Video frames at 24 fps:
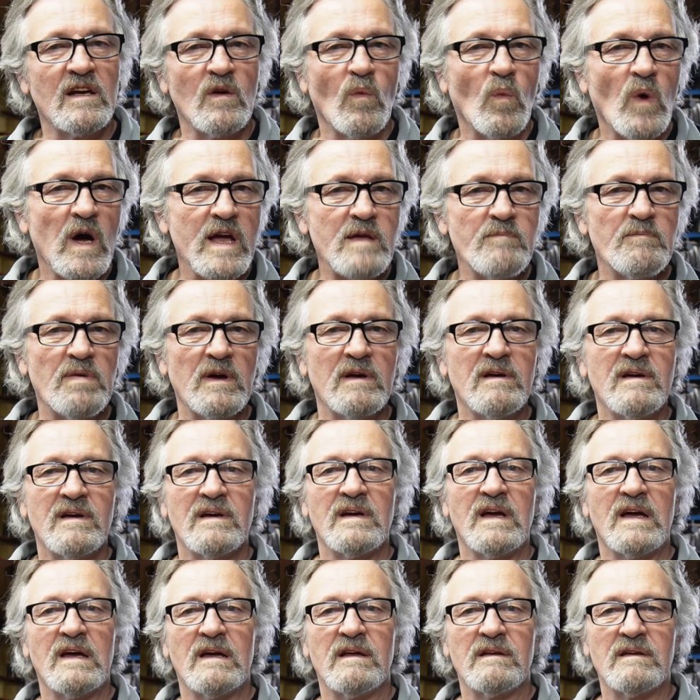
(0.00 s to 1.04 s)
wipe,
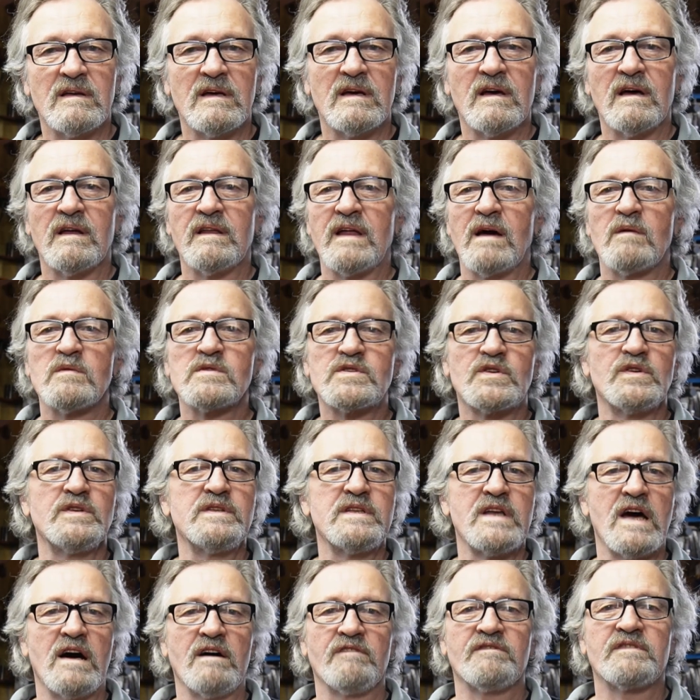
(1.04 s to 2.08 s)
and that was good
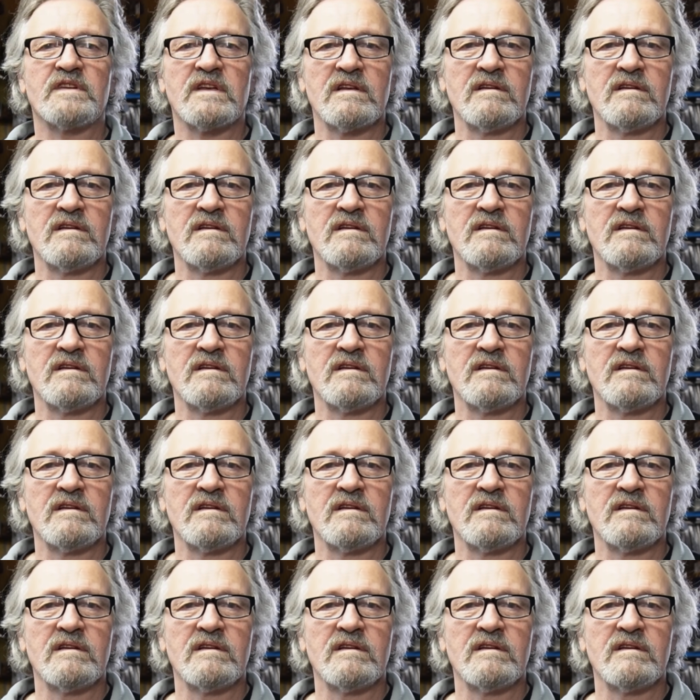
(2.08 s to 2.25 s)
enough.